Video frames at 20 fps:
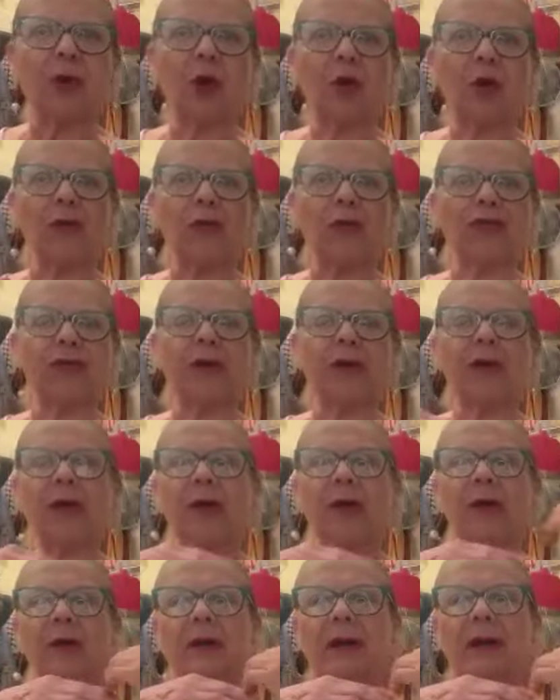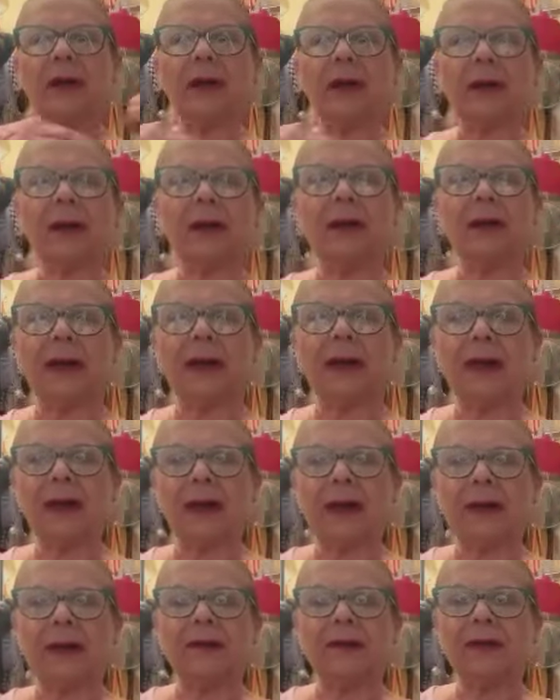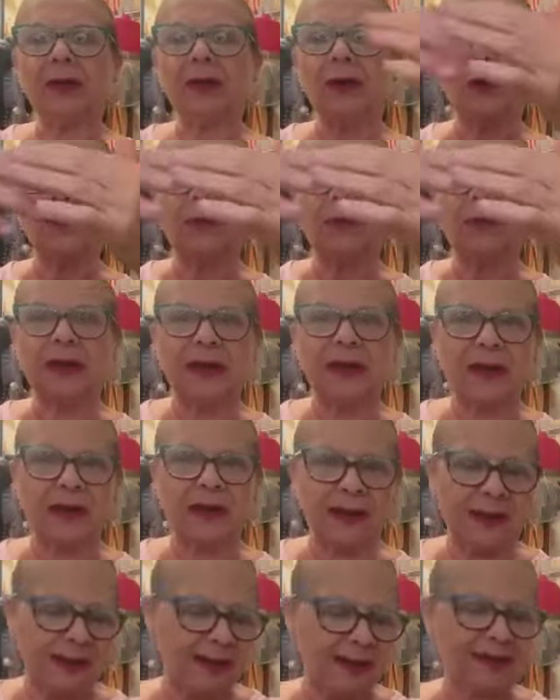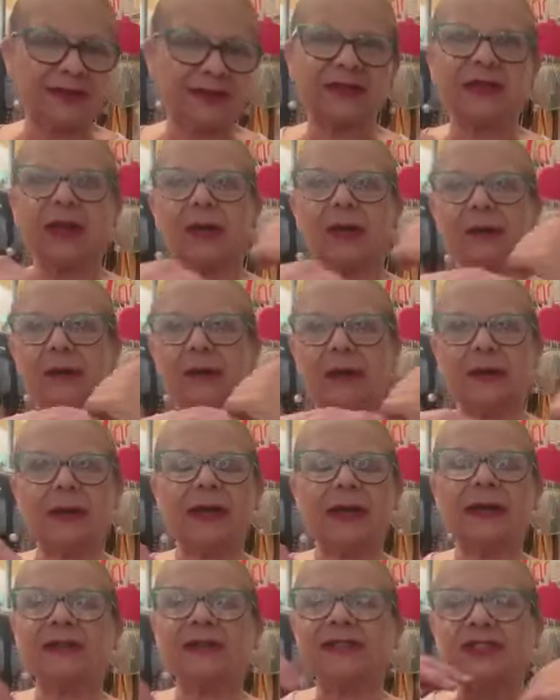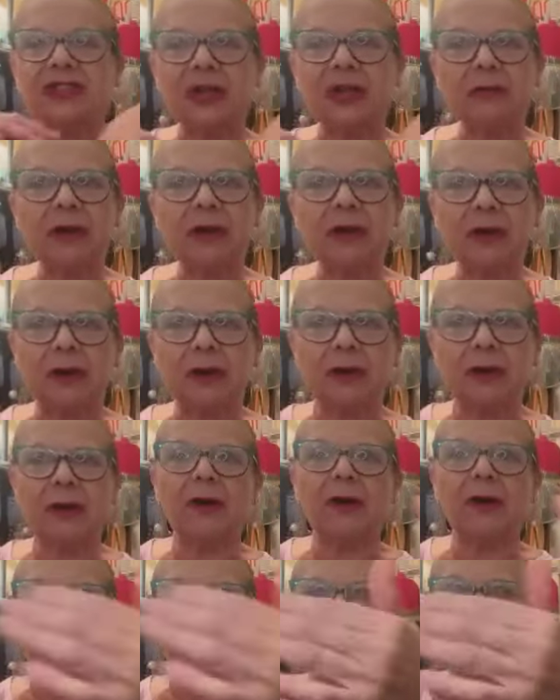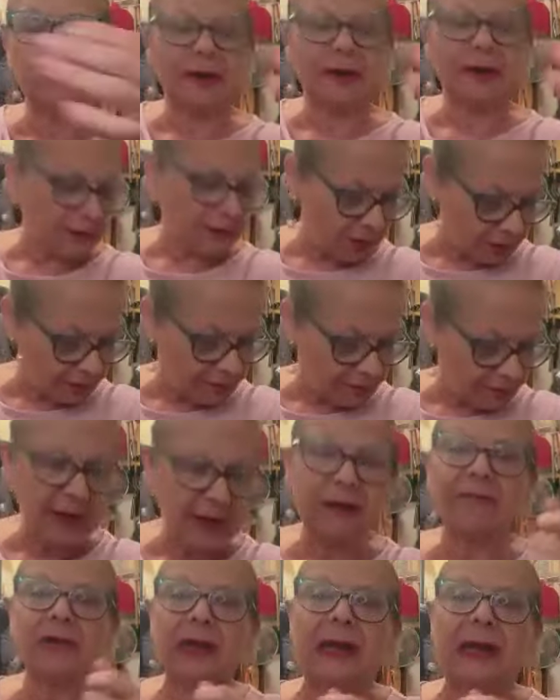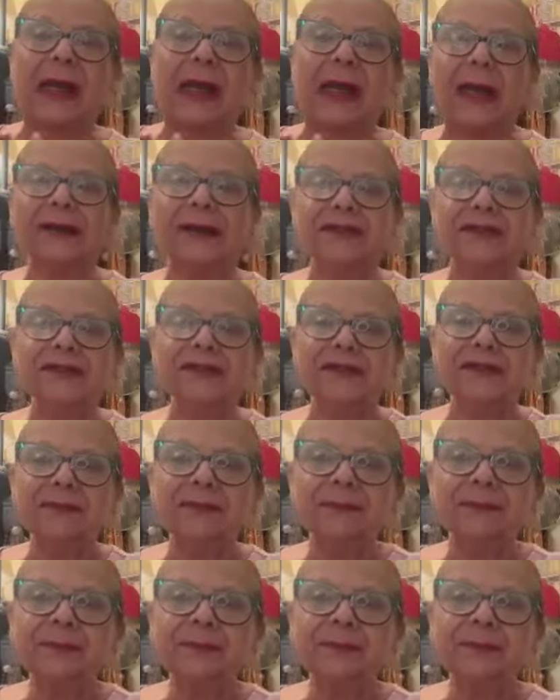both, uh, uh, uh you know, the uh, exterior exterior of uh, of every land.